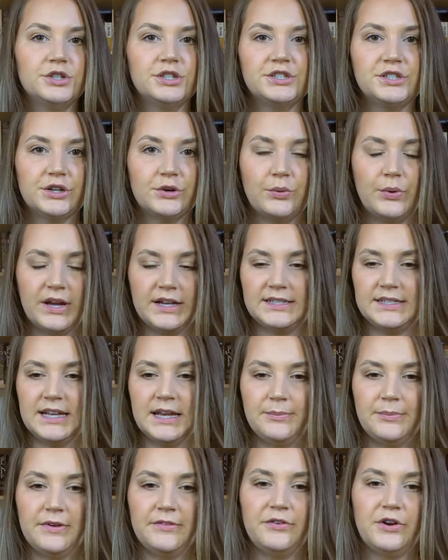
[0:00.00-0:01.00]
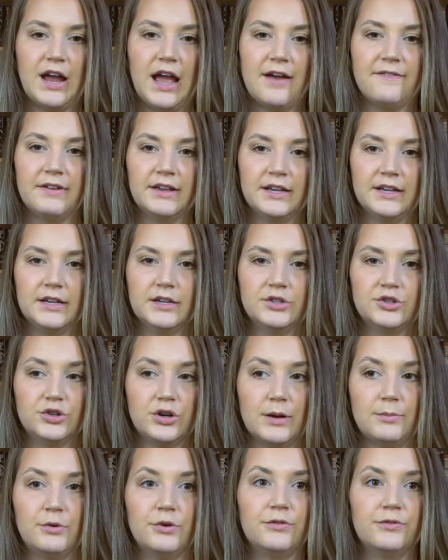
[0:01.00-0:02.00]
just a quick tip if you're having
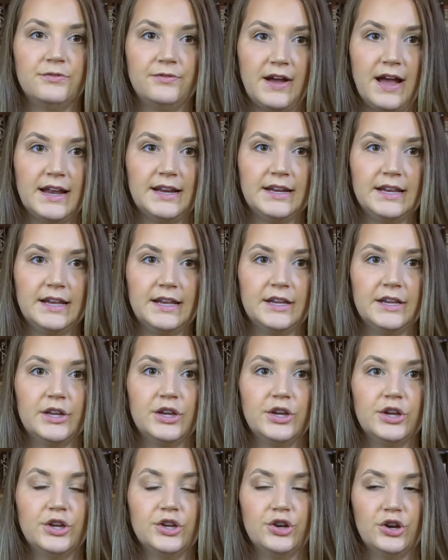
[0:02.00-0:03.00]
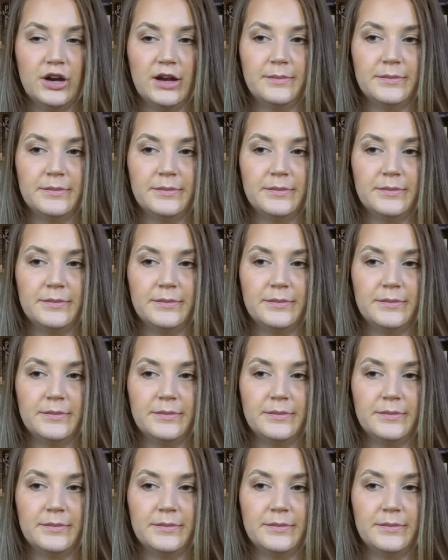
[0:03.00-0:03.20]
trouble finding your